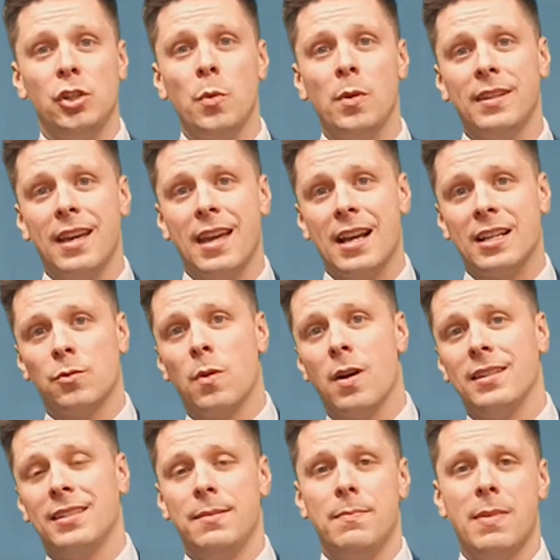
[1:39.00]
with the
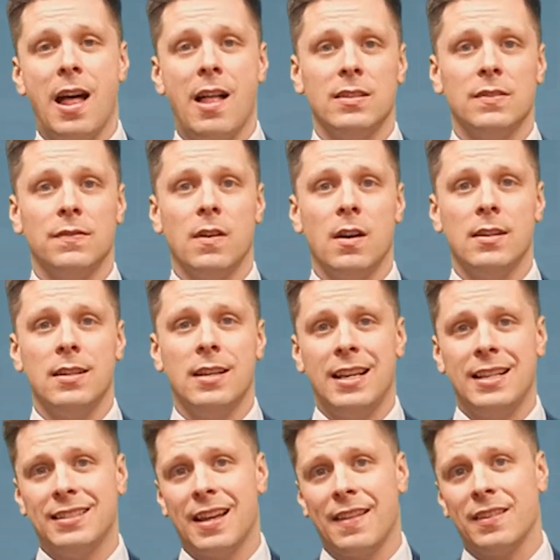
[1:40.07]
XYZ Balance Fund
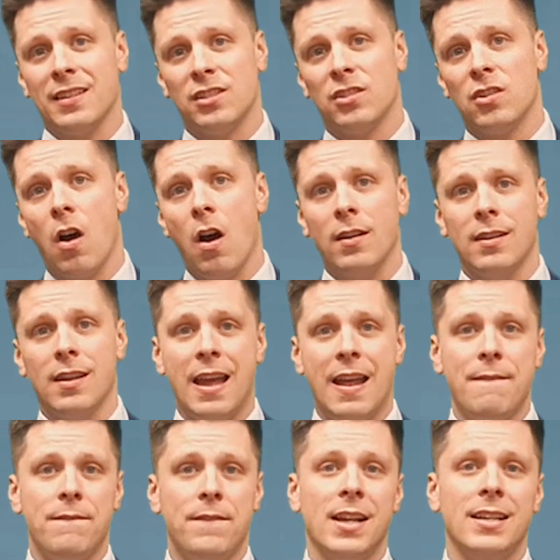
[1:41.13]
is that the stock
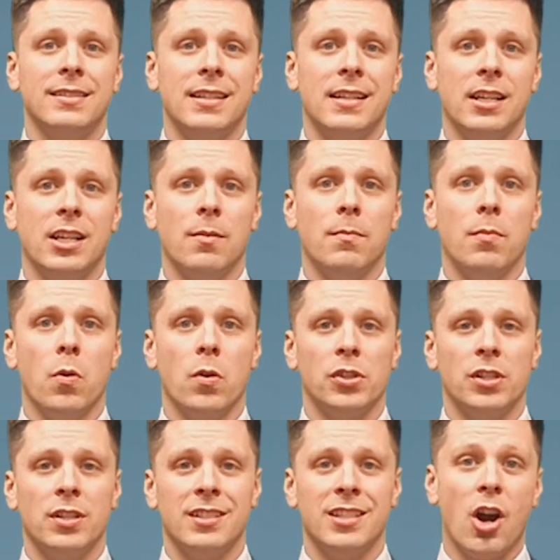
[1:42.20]
and fixed income
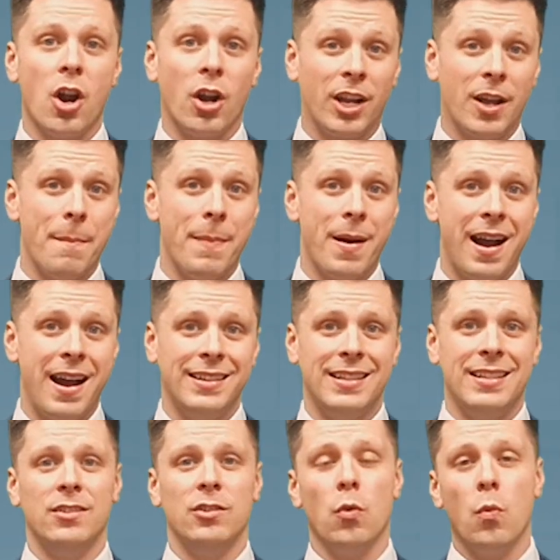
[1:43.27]
portions are combined
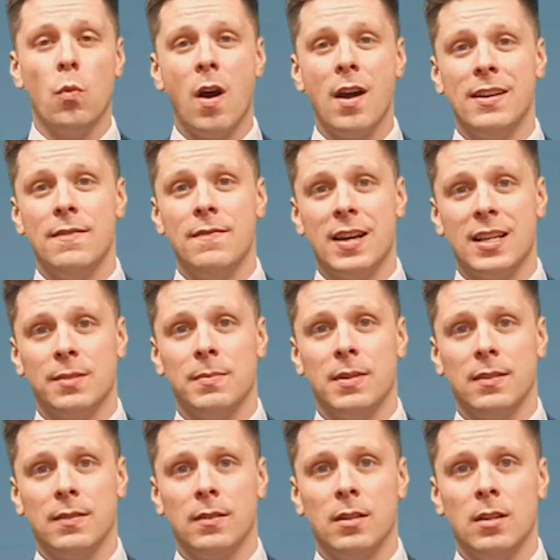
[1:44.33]
into one
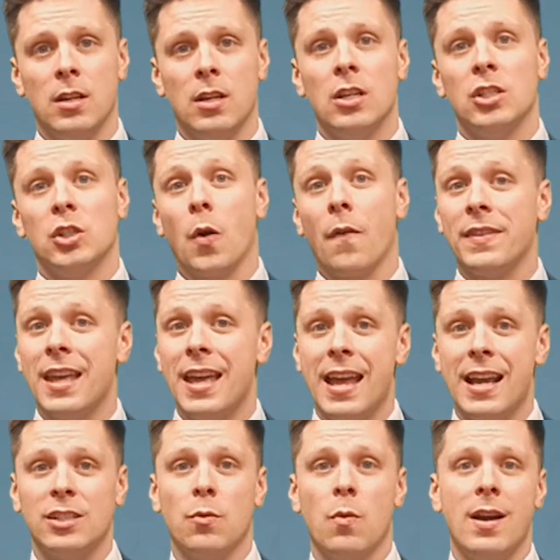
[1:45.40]
investment. So if the
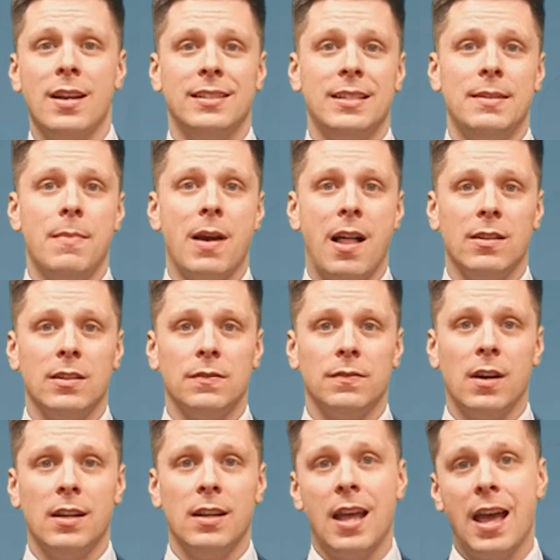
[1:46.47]
XYZ Balance
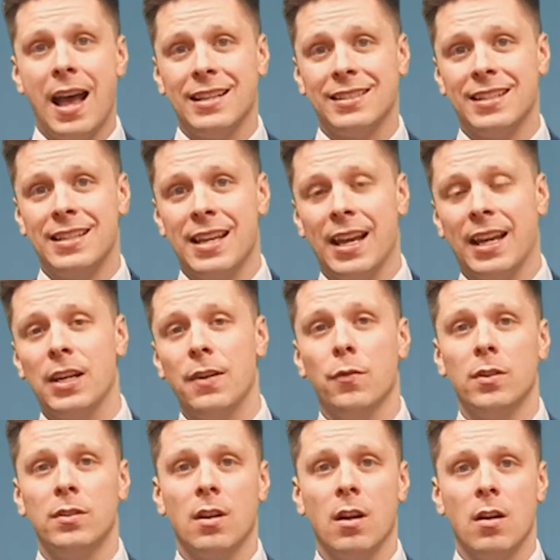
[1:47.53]
Fund has a negative
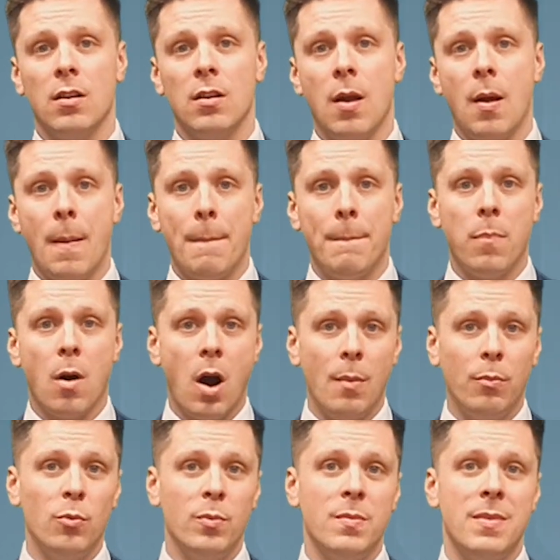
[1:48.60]
return, Bob
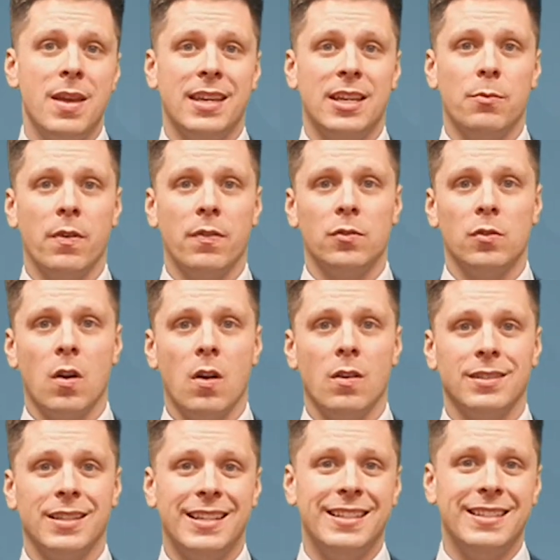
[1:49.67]
will be making
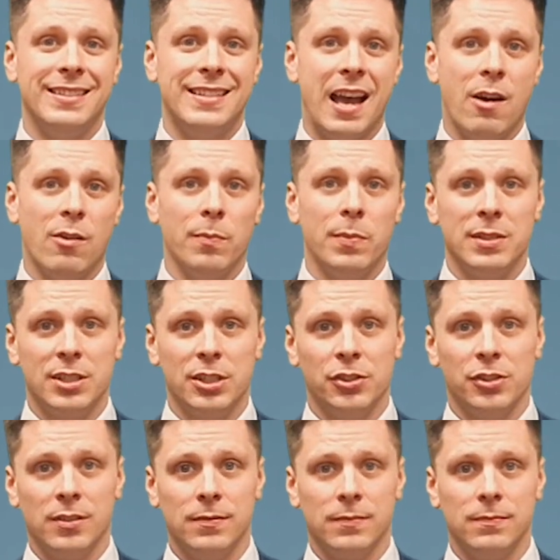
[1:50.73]
withdrawals in a down
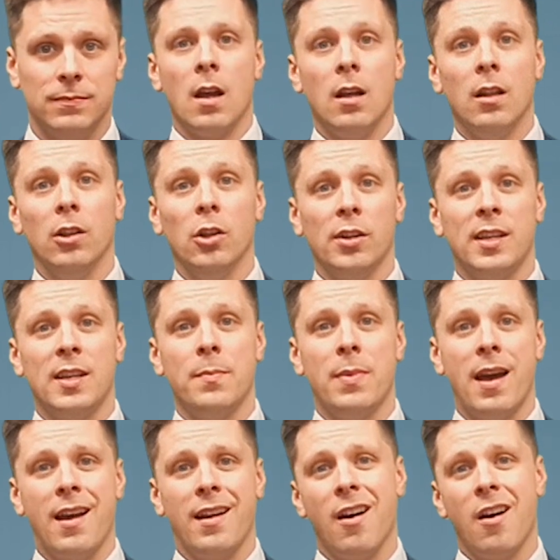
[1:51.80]
position. Looking
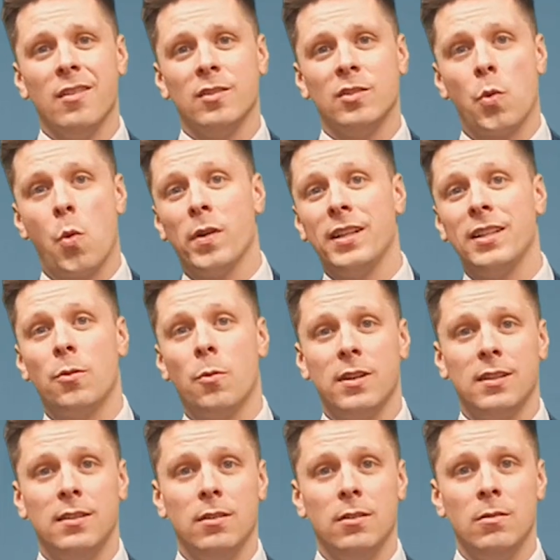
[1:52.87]
back on
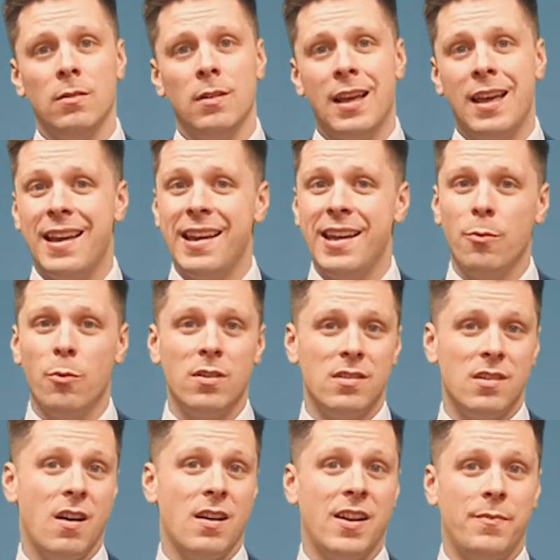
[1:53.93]
2022, it would
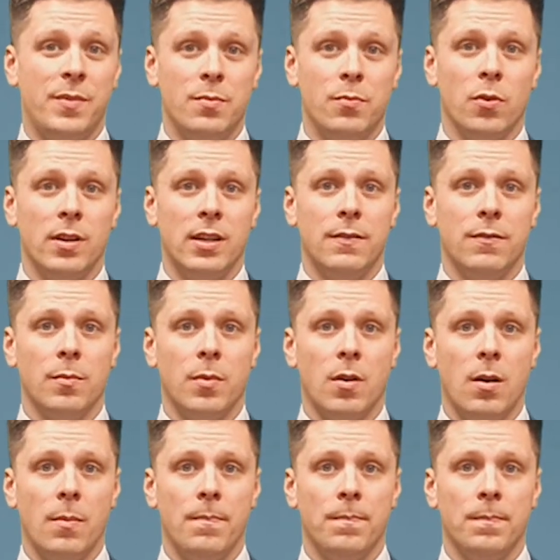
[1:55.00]
not have been pretty for
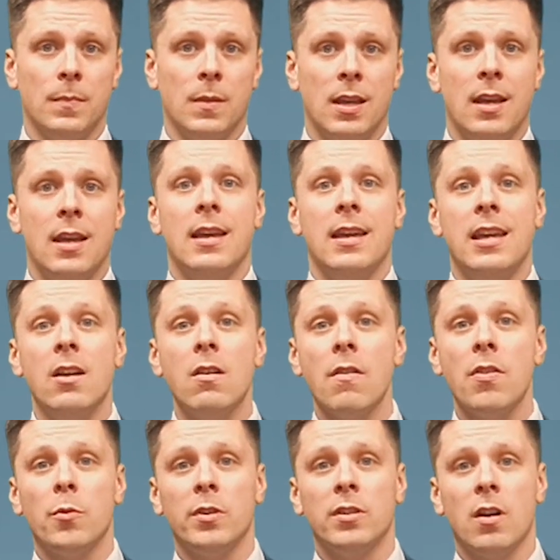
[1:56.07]
Bob. Here are
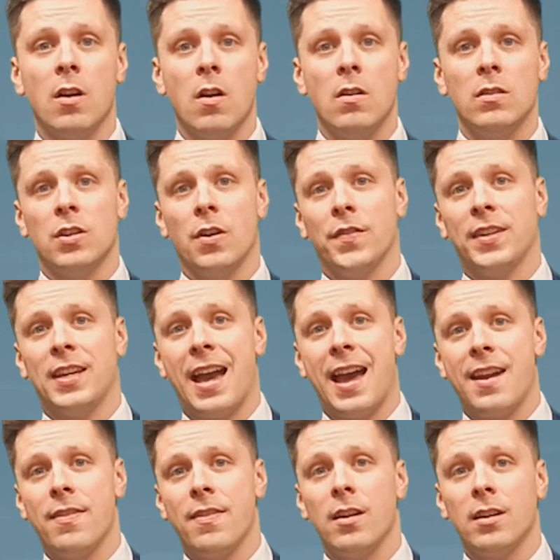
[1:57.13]
the returns of
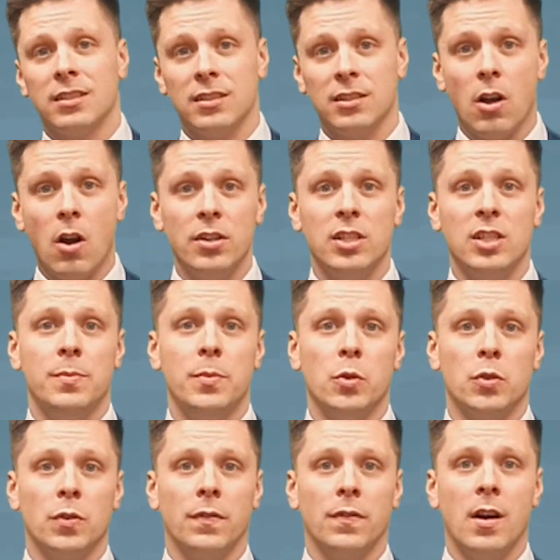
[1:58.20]
Canada's largest
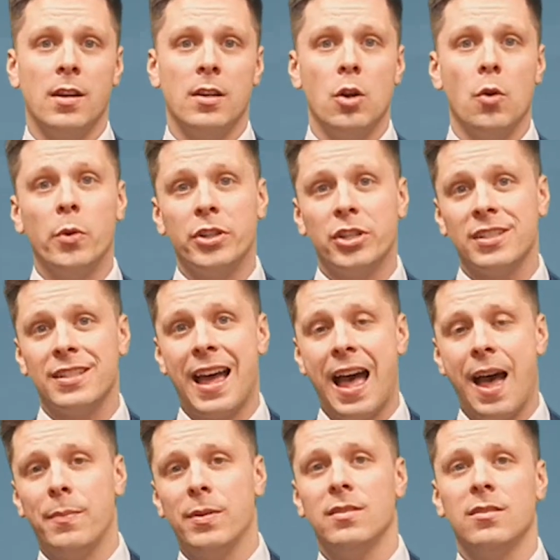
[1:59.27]
mutual fund, which just
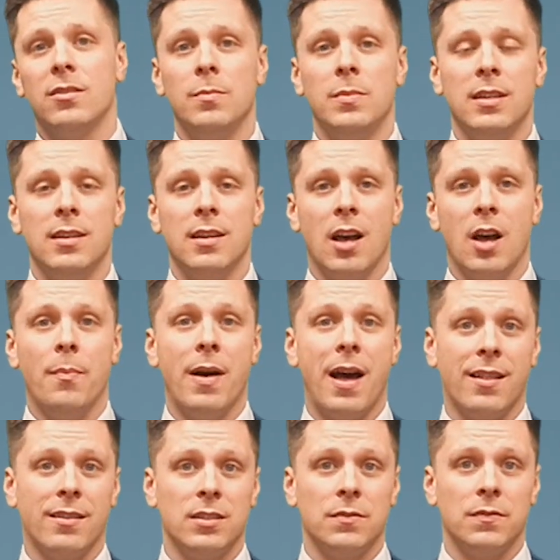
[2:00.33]
happens to be a
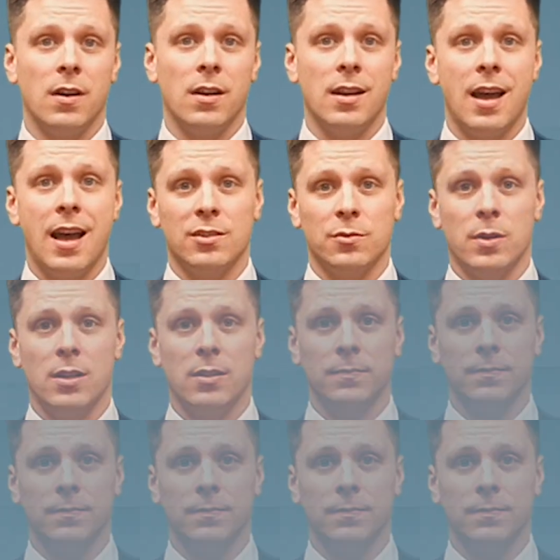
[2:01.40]
balanced fund as well.